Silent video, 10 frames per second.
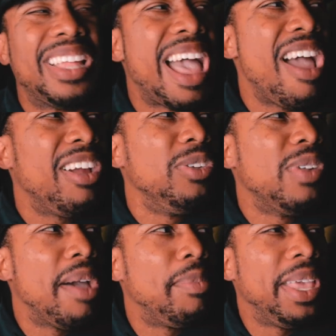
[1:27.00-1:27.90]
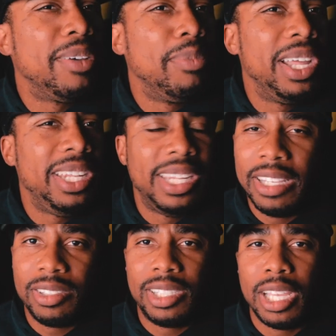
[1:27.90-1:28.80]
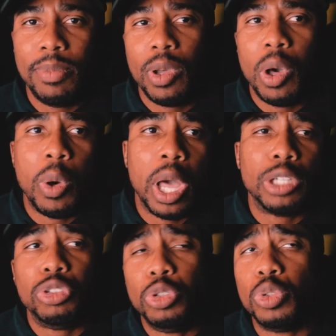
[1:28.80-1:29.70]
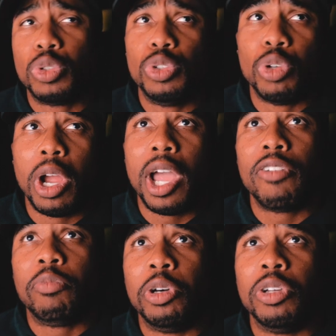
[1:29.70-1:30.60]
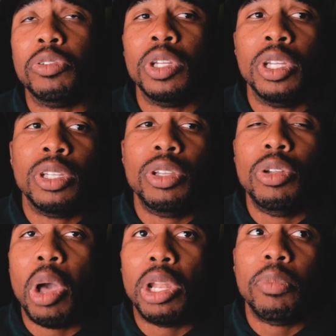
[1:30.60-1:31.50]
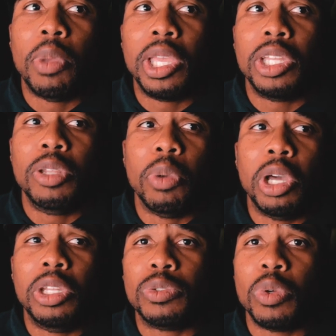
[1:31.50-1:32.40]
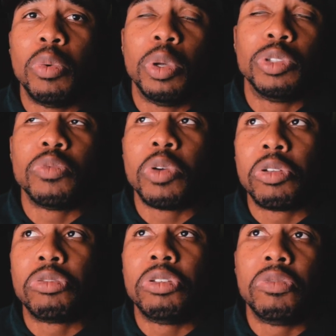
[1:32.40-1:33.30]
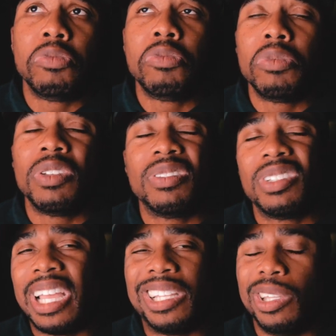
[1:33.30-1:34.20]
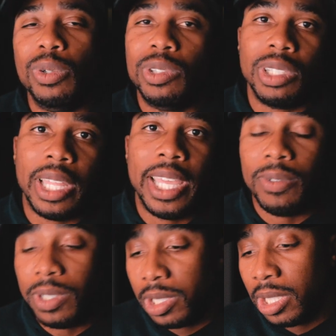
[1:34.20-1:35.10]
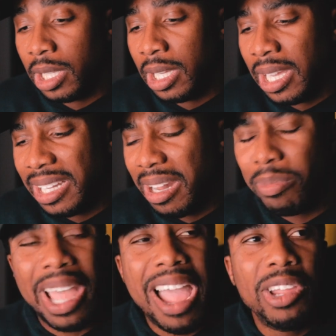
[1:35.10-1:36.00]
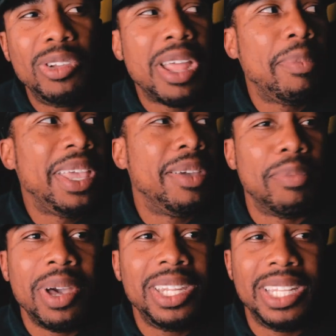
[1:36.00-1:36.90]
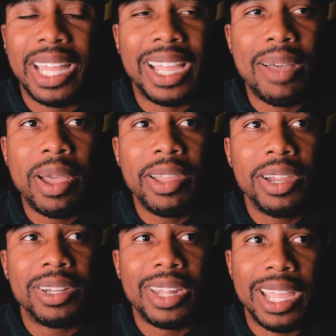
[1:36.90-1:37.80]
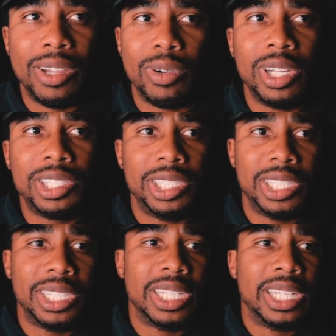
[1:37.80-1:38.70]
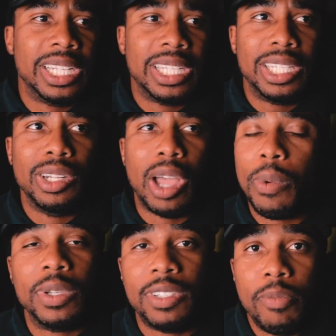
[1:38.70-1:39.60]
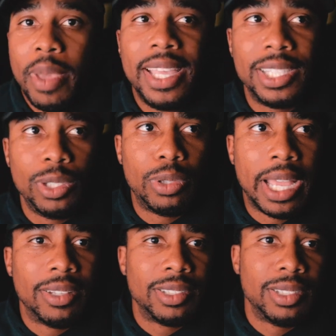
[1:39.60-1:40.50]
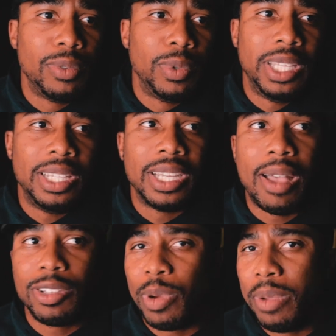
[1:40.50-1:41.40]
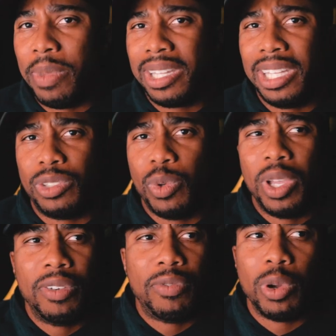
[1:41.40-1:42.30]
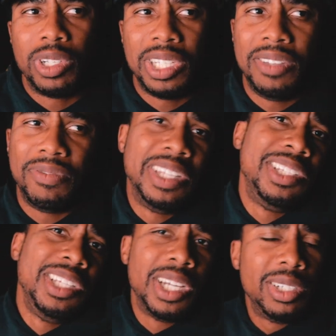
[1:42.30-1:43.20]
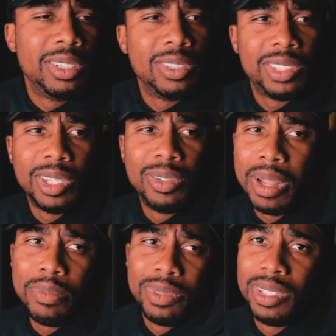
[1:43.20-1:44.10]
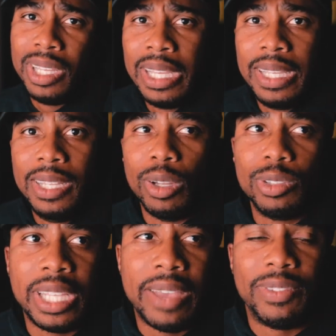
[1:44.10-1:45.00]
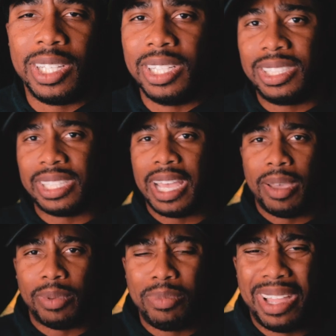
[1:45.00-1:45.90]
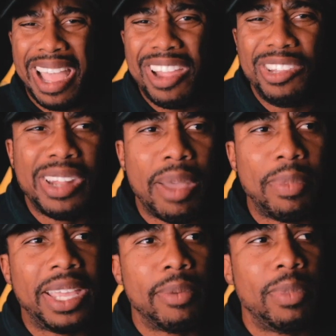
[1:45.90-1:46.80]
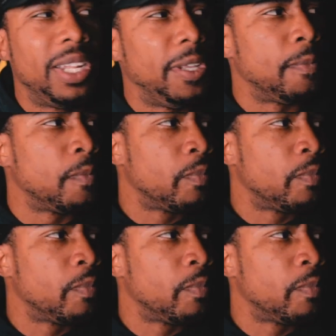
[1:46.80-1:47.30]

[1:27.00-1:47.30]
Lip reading: how are you not making money? They used to tell me, oh, I used to drive, but, you know, I didn't make any money, so it wasn't worth it. Like, loser language. And I'm like, how are you not making money? Like, I'm out here, like, crushing it. You know, I wasn't even making $2,000 a week. I was probably making like $1,200, $1,400, $1,500 or so. And I'm, you know, just having a good time. And I'm like, how are you not making money?